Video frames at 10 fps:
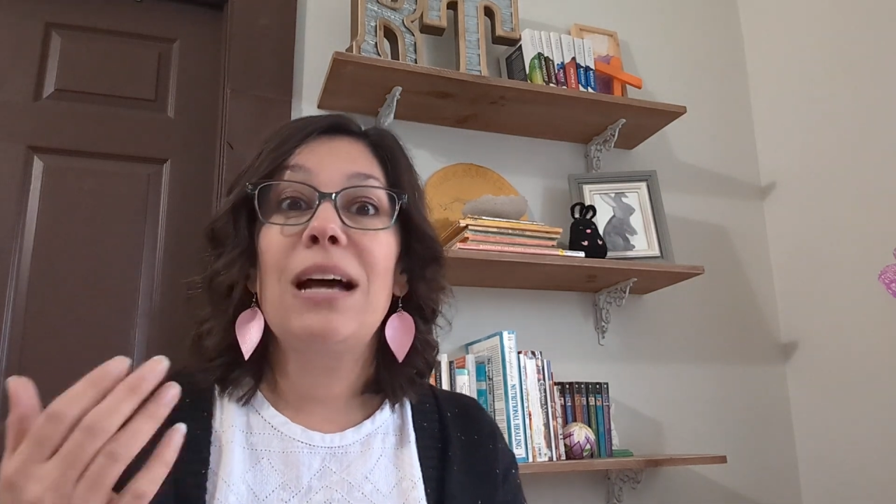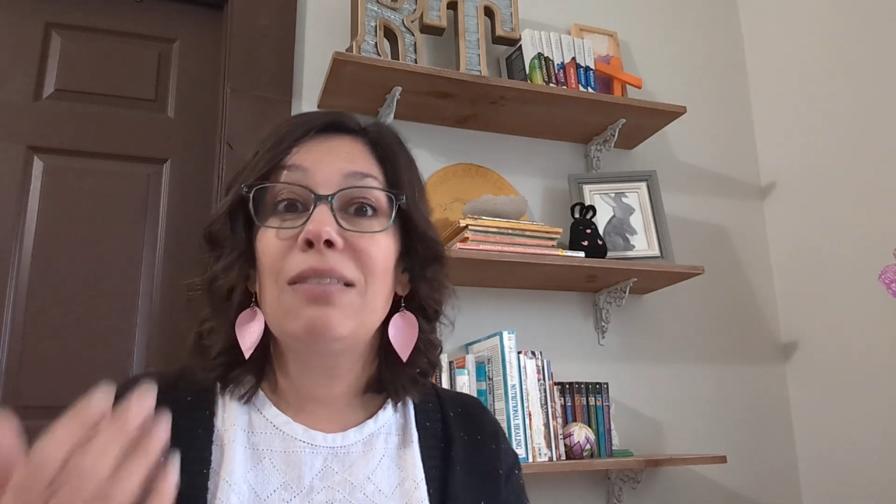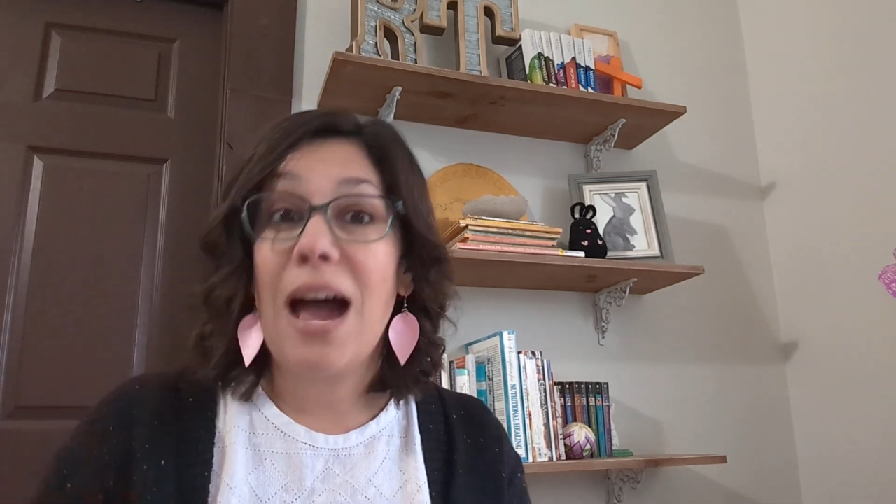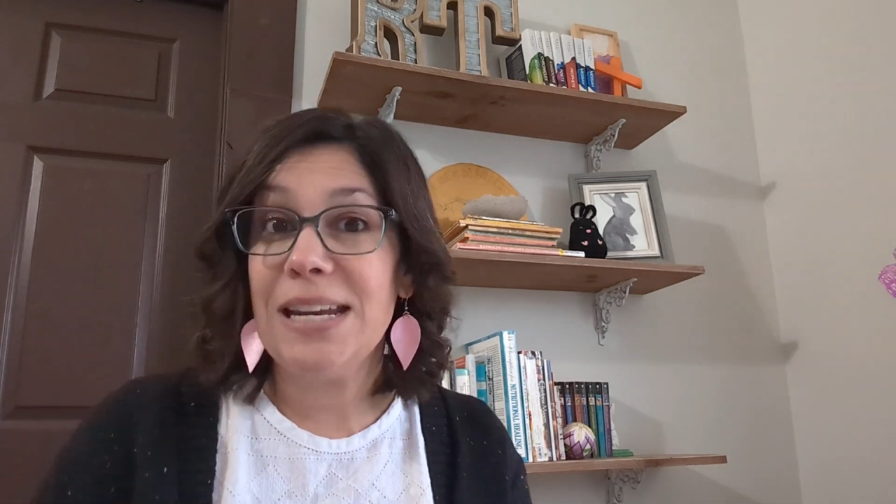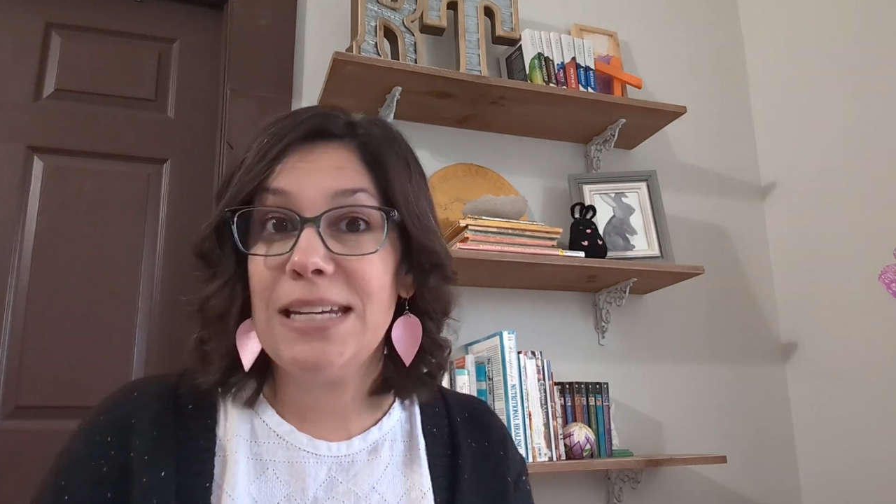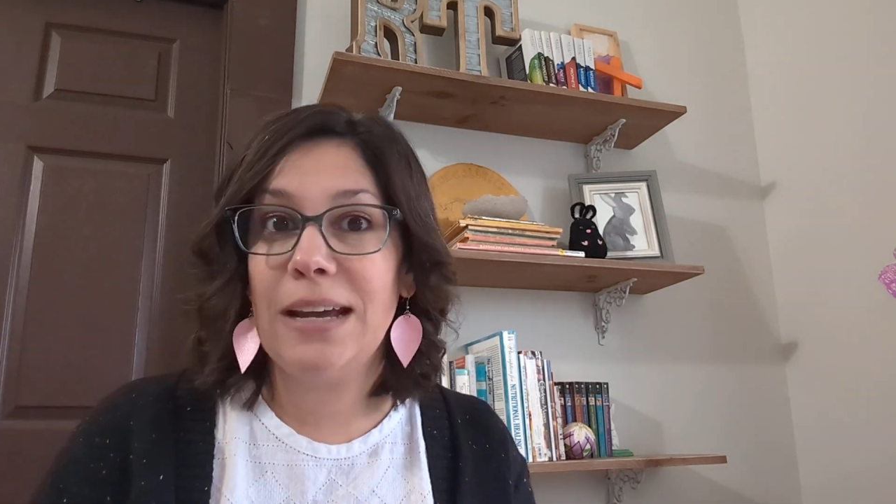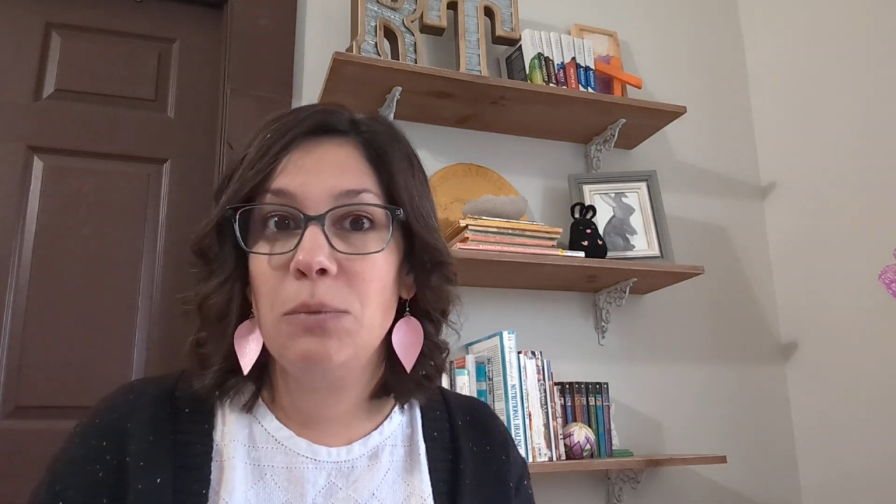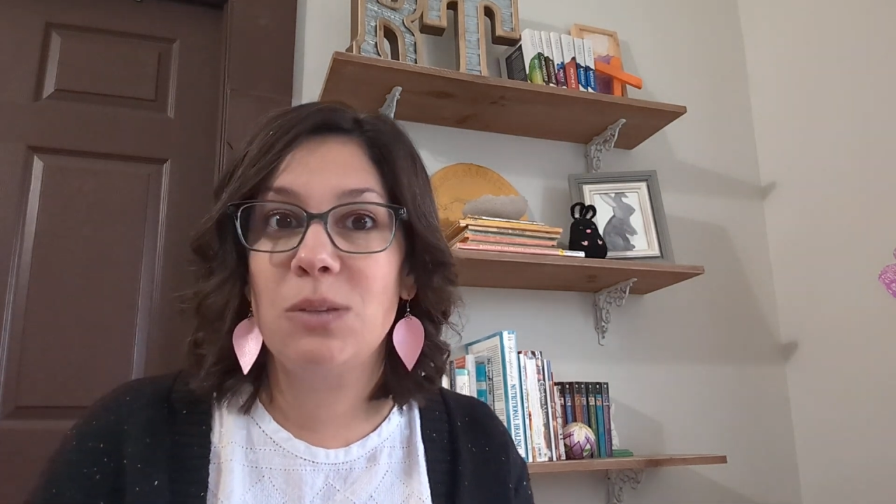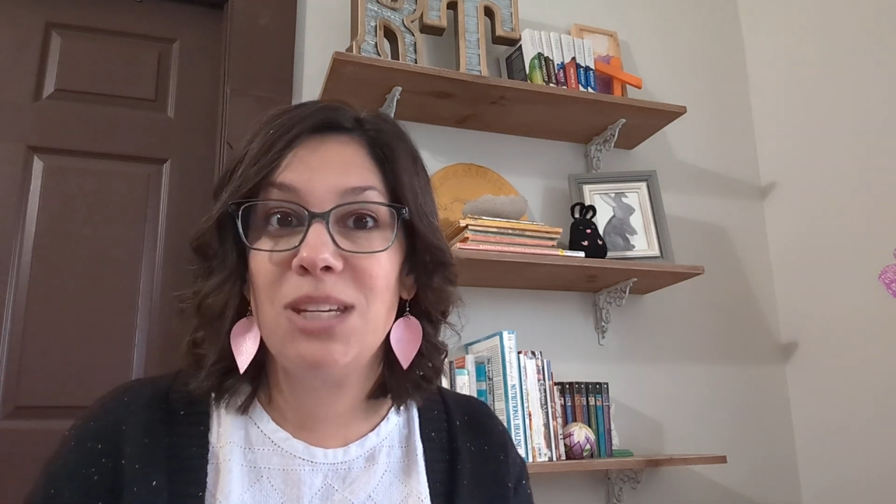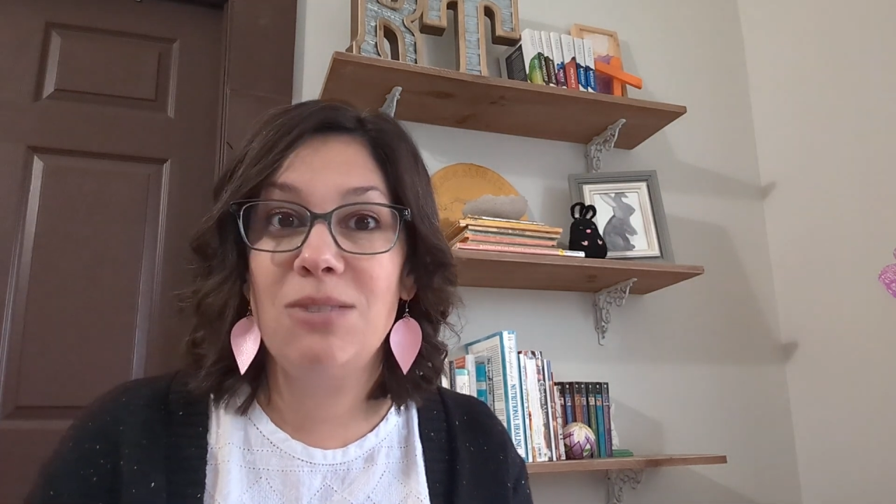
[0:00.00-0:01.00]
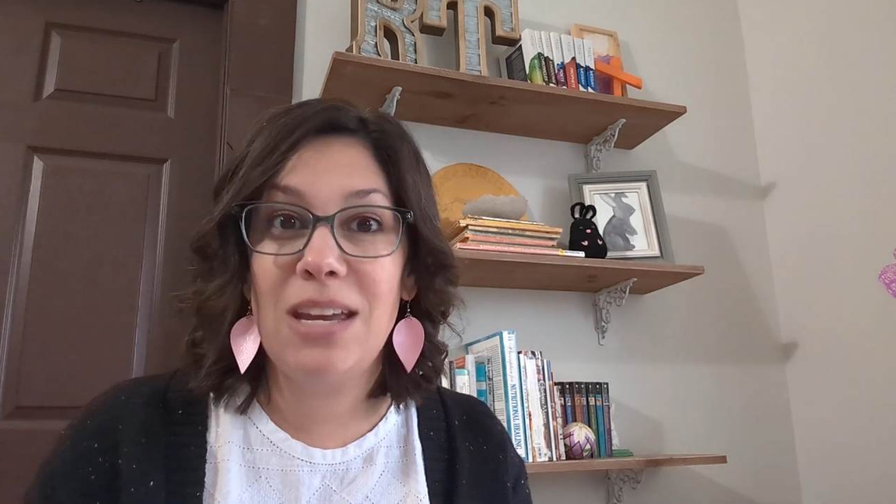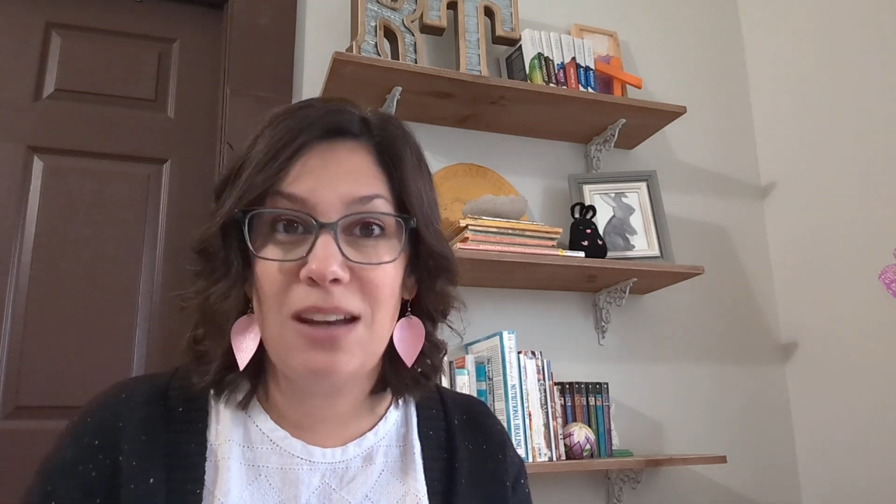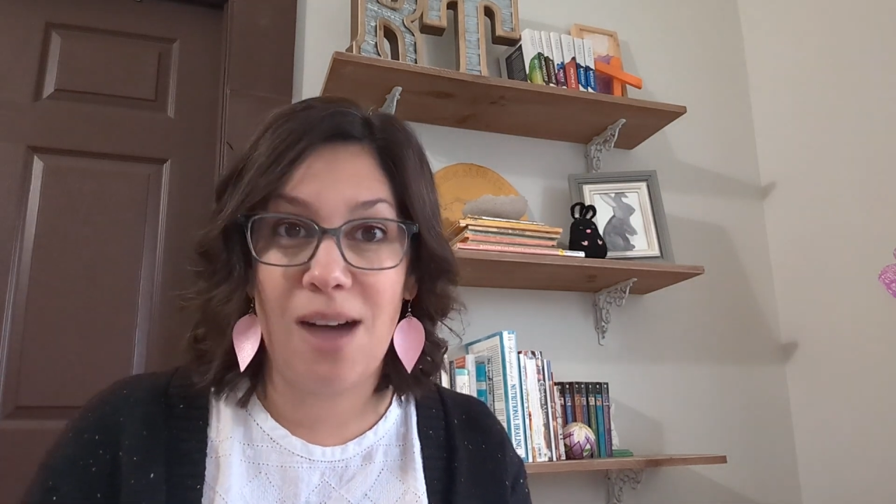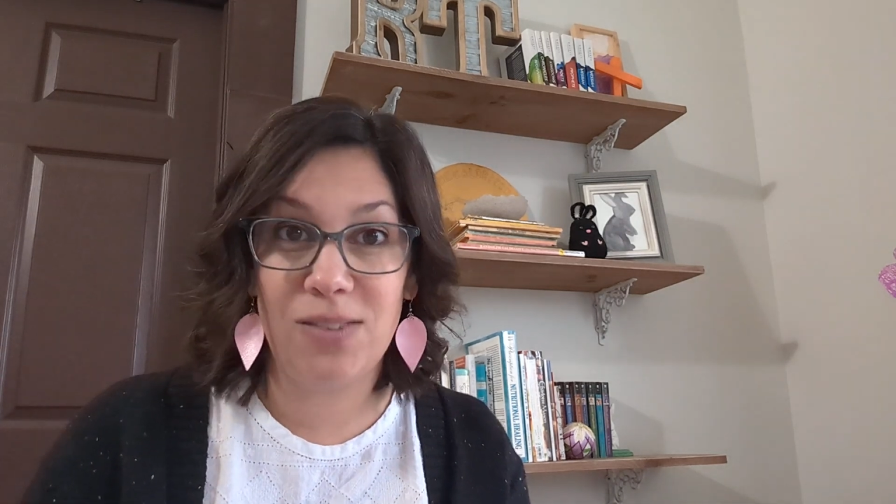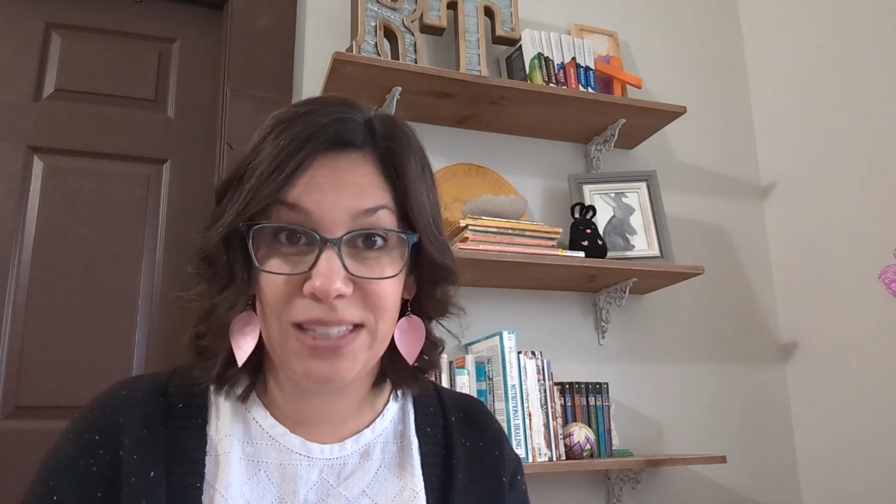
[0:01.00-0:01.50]
a lot of times when you get
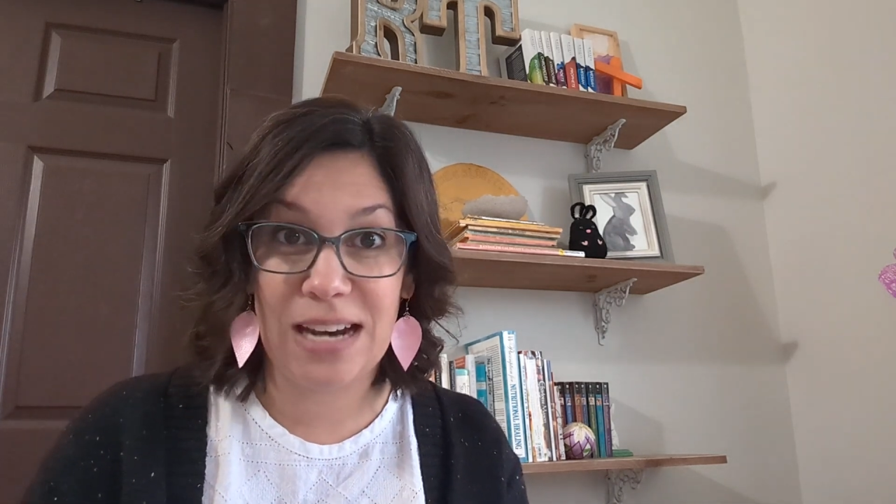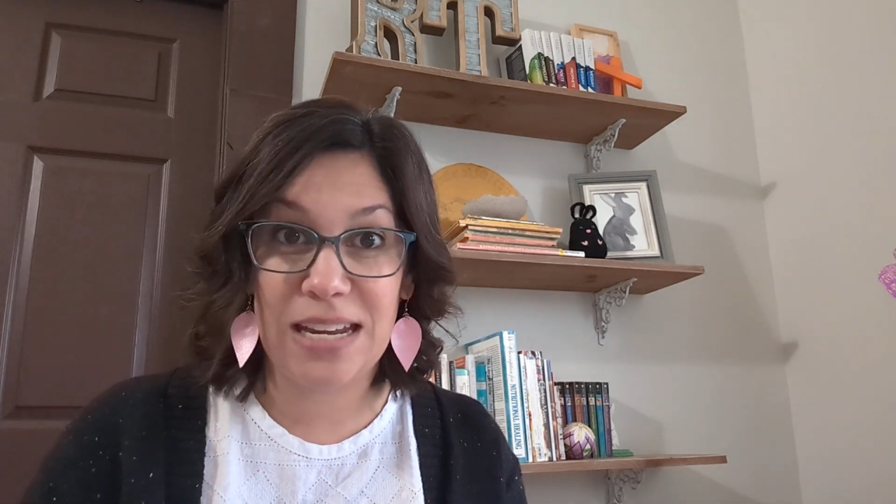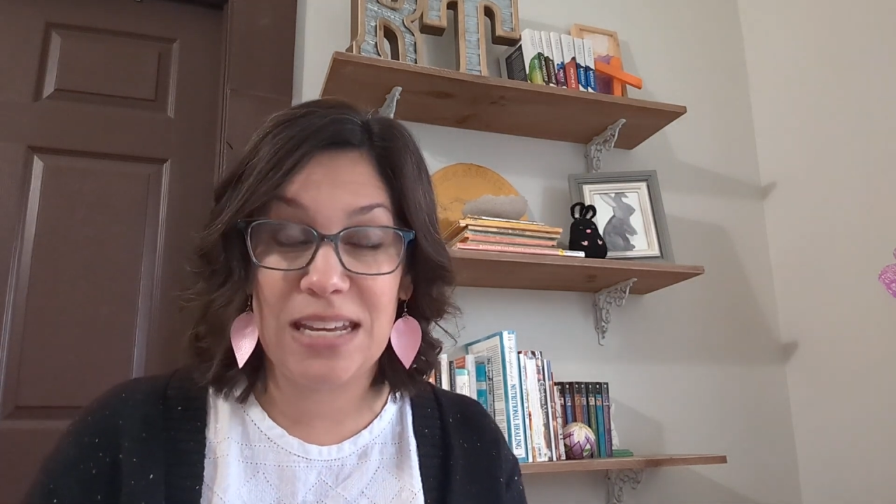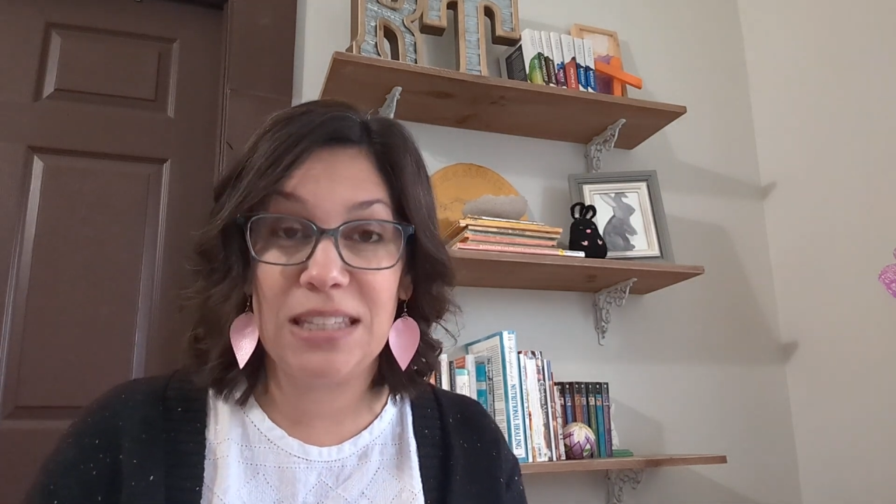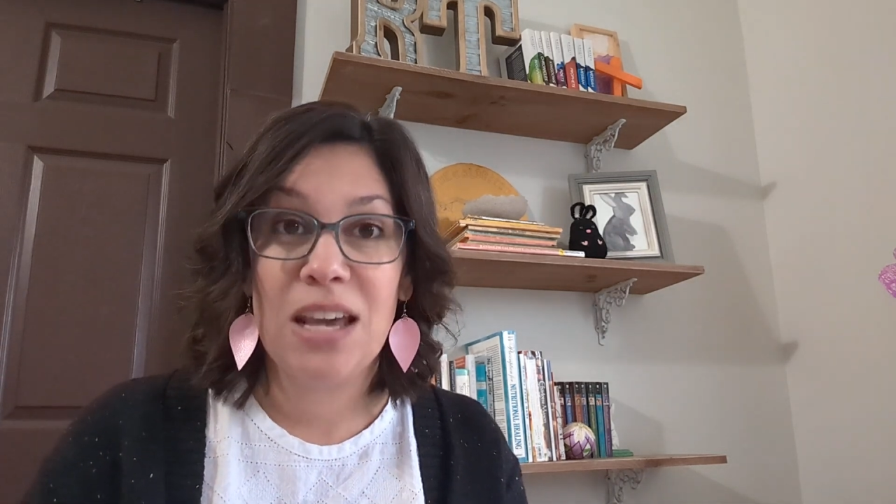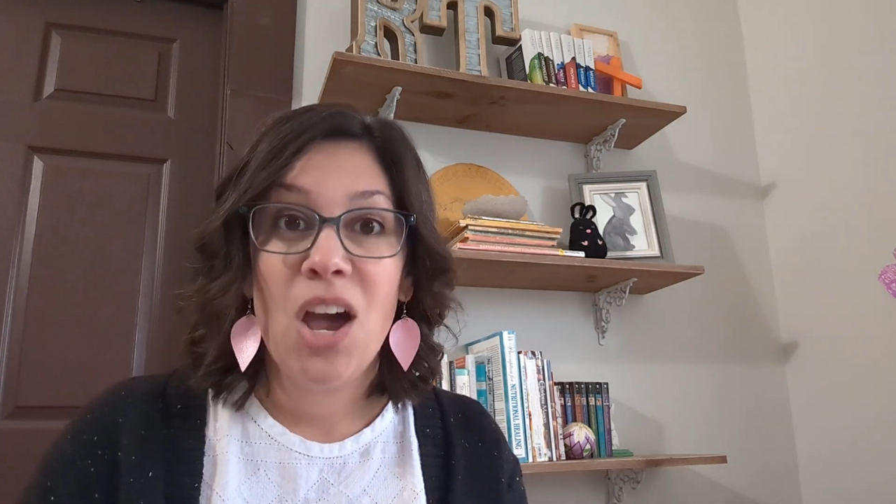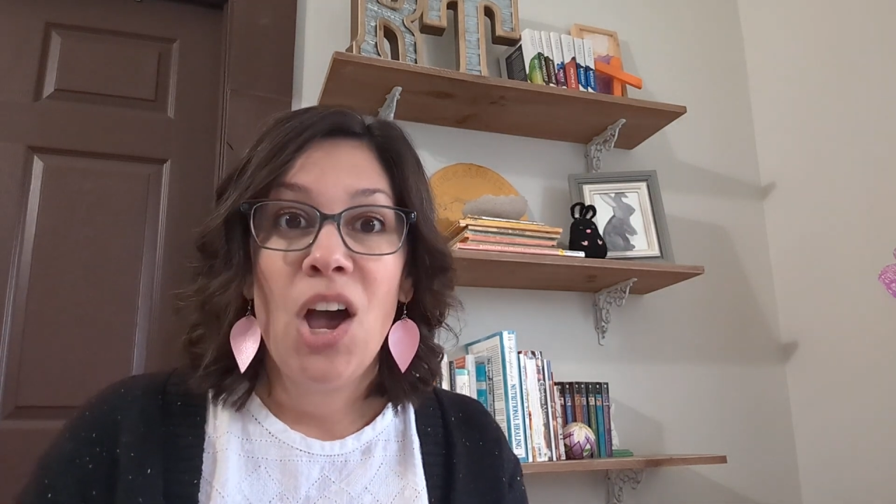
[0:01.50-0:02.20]
novel studies,